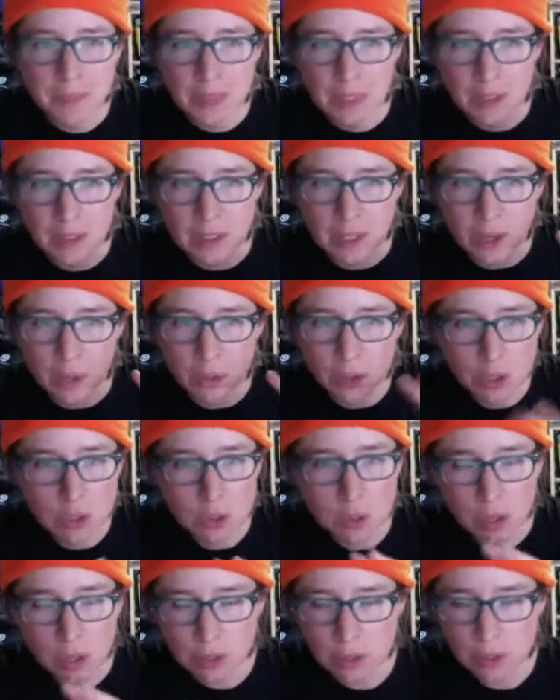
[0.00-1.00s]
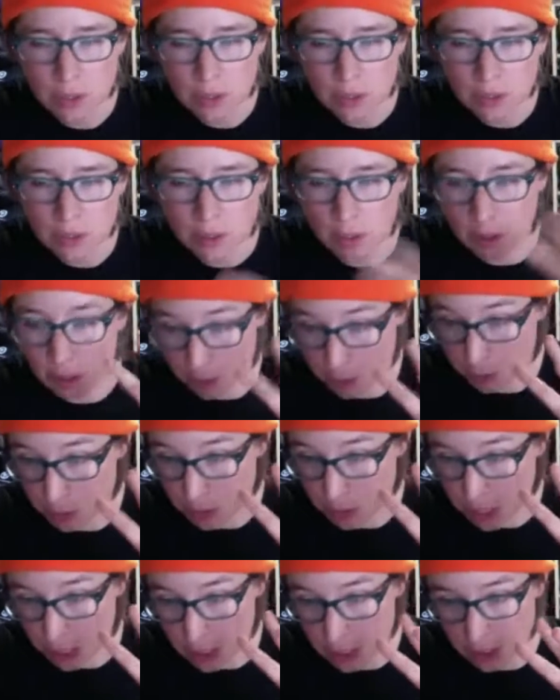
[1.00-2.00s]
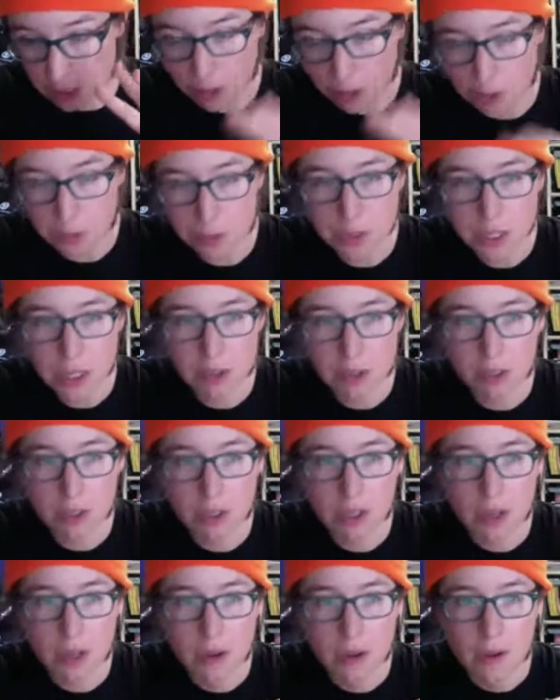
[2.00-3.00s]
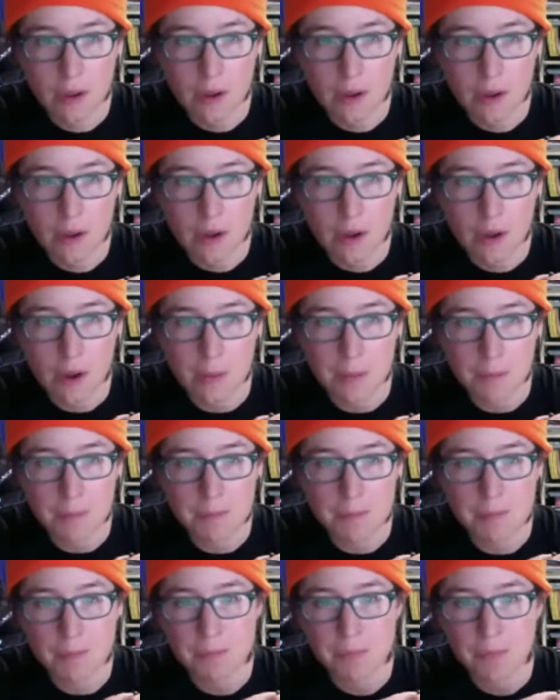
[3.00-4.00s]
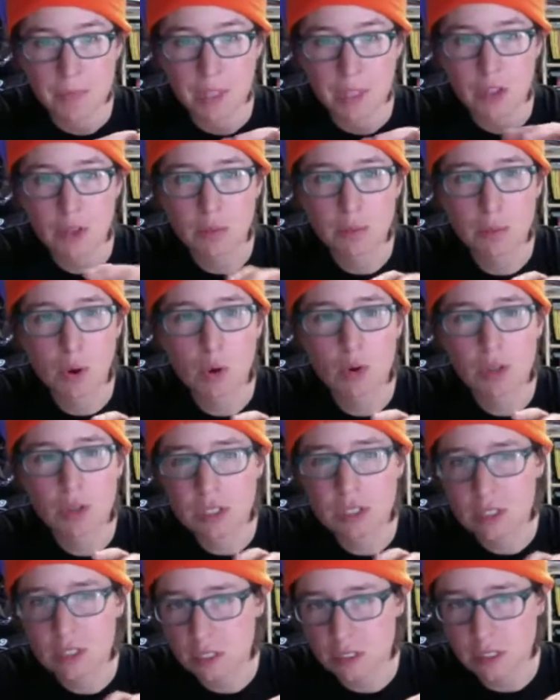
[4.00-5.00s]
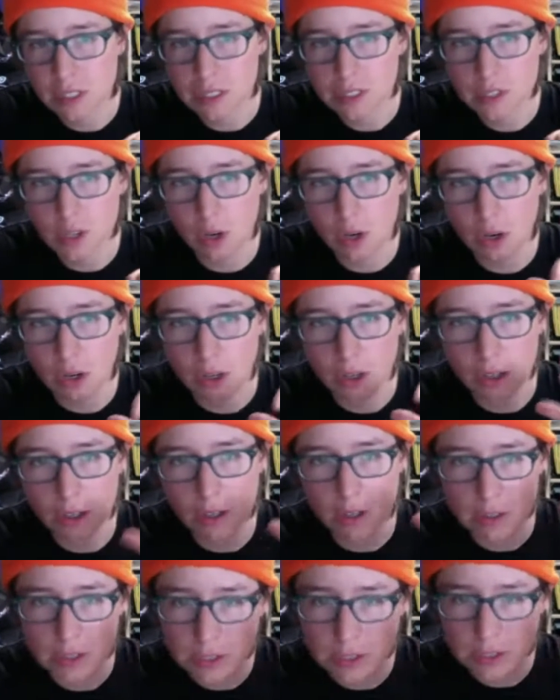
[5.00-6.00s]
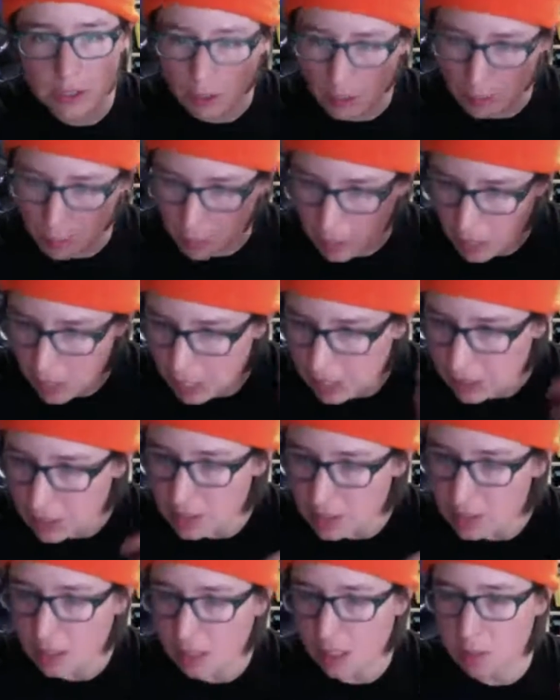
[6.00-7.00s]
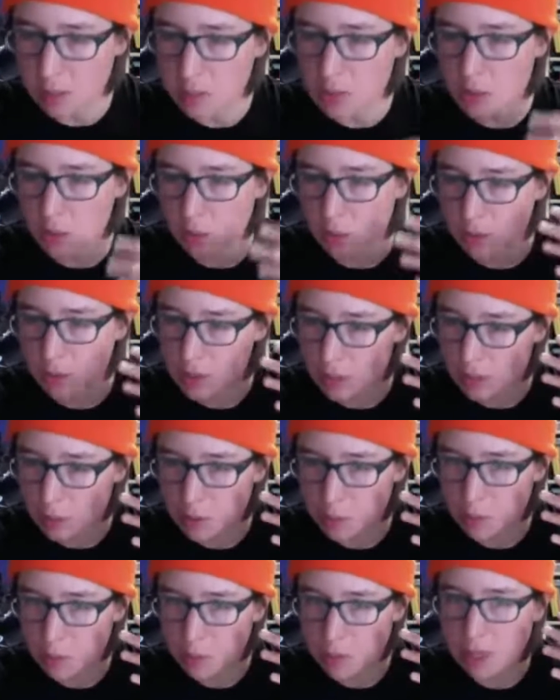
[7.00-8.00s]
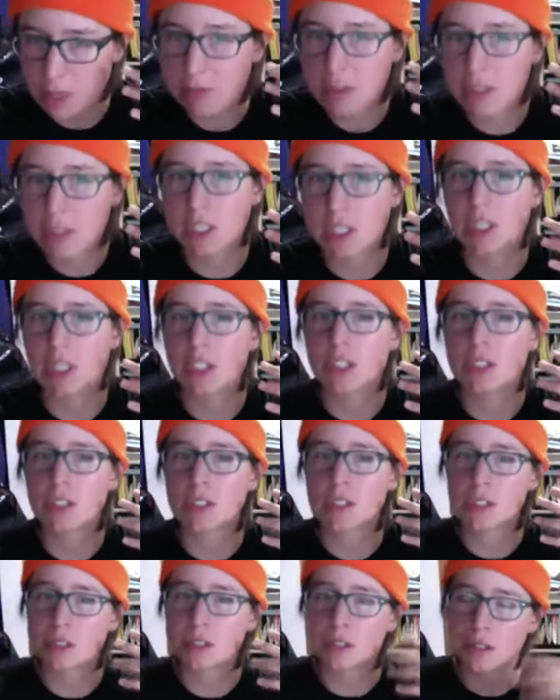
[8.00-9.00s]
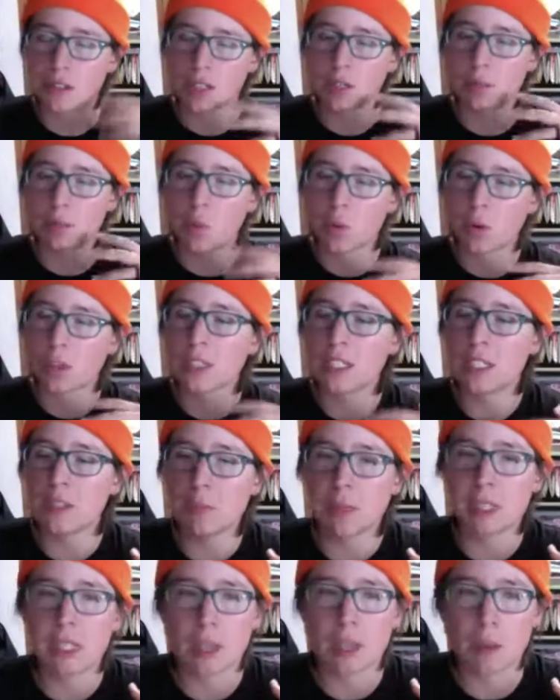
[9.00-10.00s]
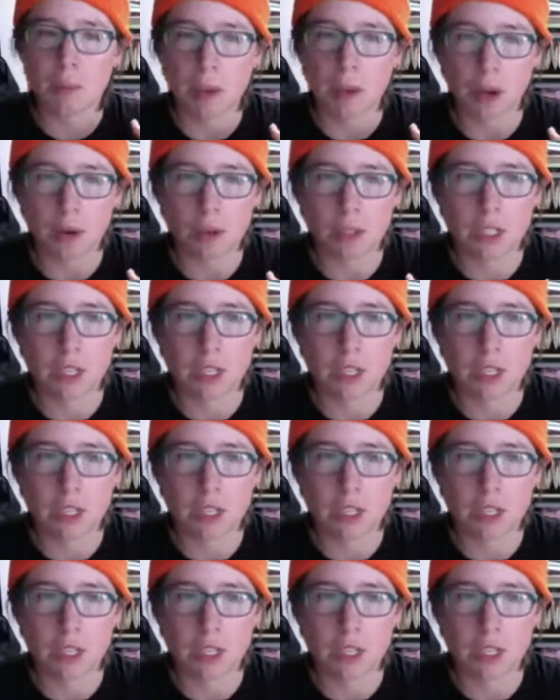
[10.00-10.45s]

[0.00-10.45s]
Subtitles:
Now, three other components to this are some behind the scenes, or some invitations to think more deeply about